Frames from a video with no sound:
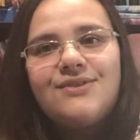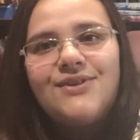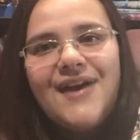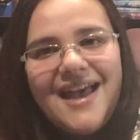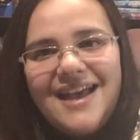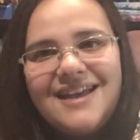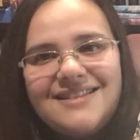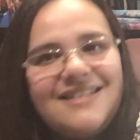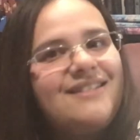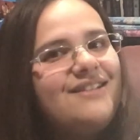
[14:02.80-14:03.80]
on your hands.
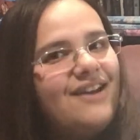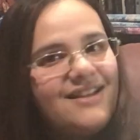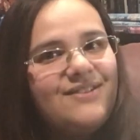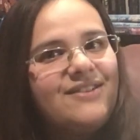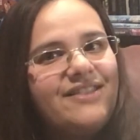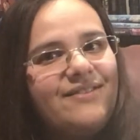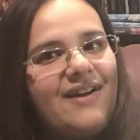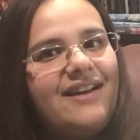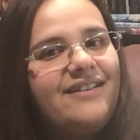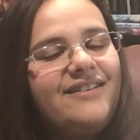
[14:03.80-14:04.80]
It's nice on the
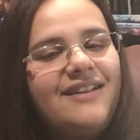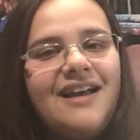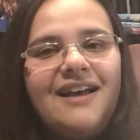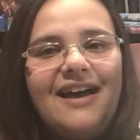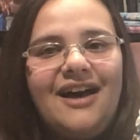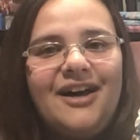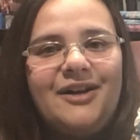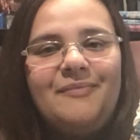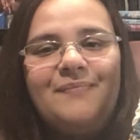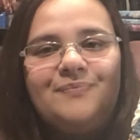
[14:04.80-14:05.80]
thread.
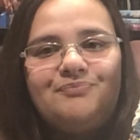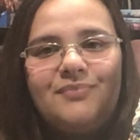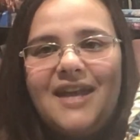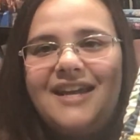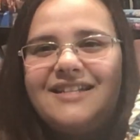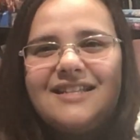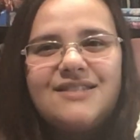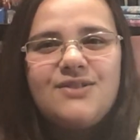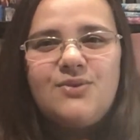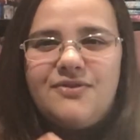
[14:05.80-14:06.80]
And it
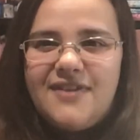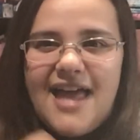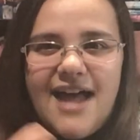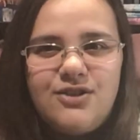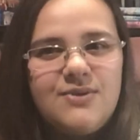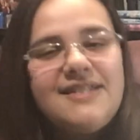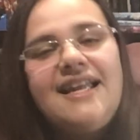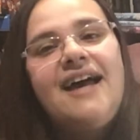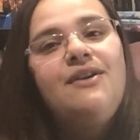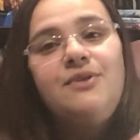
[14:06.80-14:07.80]
doesn't sort of catch or
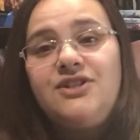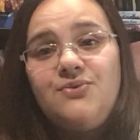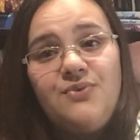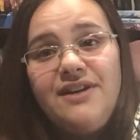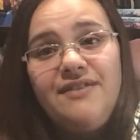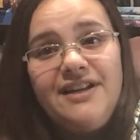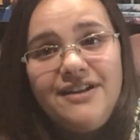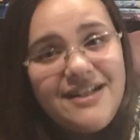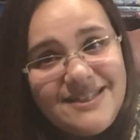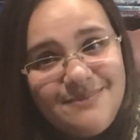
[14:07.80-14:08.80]
snag, which is really, really
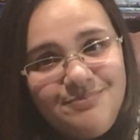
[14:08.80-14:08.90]
nice.